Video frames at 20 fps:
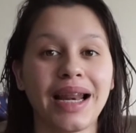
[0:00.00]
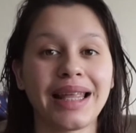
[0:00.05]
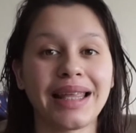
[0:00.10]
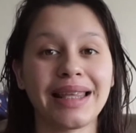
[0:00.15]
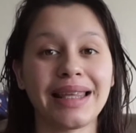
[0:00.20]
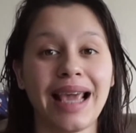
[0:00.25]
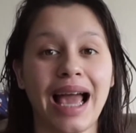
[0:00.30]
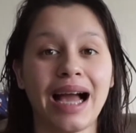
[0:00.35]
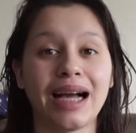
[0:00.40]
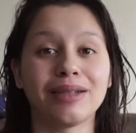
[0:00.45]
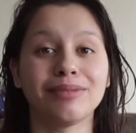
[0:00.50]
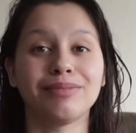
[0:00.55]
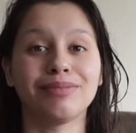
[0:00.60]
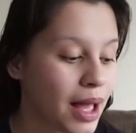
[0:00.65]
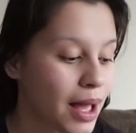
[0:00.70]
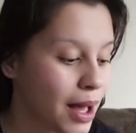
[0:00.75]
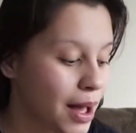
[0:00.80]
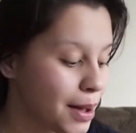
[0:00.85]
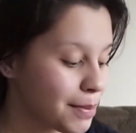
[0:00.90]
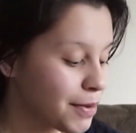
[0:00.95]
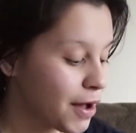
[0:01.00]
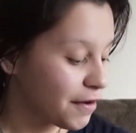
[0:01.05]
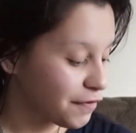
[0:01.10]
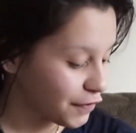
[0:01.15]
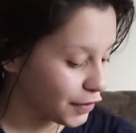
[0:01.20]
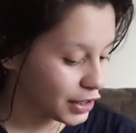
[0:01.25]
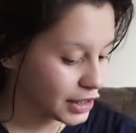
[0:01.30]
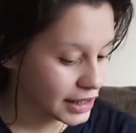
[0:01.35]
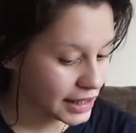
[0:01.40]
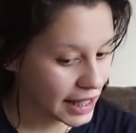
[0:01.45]
yeah. But
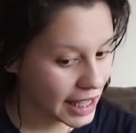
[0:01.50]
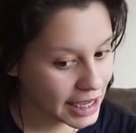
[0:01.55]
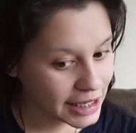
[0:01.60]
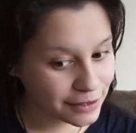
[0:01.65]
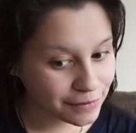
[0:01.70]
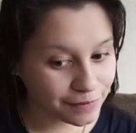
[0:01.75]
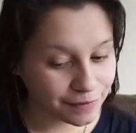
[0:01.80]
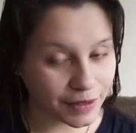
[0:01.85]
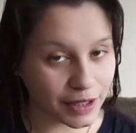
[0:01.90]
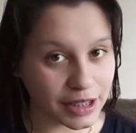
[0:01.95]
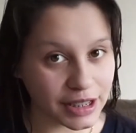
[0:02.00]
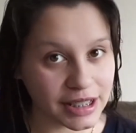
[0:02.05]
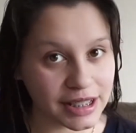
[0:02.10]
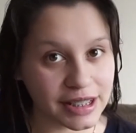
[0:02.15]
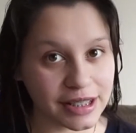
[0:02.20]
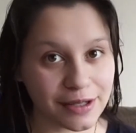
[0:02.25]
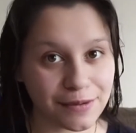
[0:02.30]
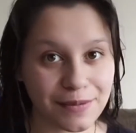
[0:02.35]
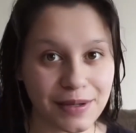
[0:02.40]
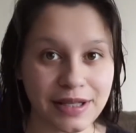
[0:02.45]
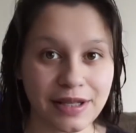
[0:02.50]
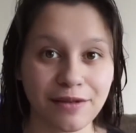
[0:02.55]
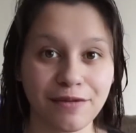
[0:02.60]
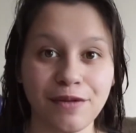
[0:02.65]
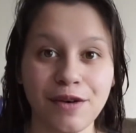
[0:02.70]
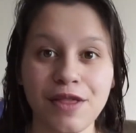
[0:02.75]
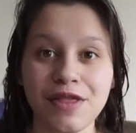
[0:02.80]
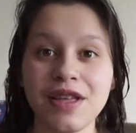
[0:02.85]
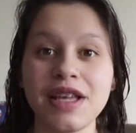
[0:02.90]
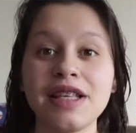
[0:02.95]
first things first, the reason
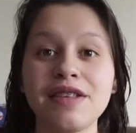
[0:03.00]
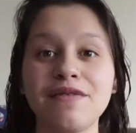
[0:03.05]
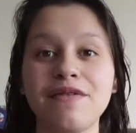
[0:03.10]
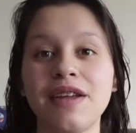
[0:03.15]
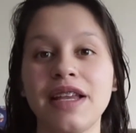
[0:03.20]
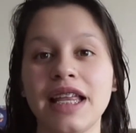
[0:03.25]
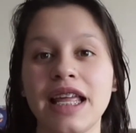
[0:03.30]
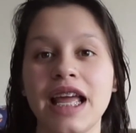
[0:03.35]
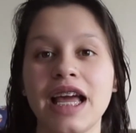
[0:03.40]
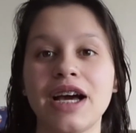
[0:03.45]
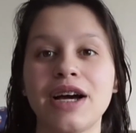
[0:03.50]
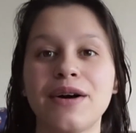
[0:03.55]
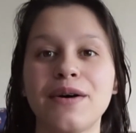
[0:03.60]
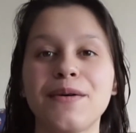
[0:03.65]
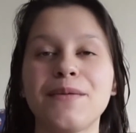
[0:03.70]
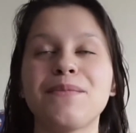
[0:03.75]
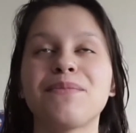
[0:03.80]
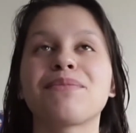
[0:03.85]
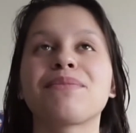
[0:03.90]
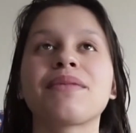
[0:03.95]
for this video,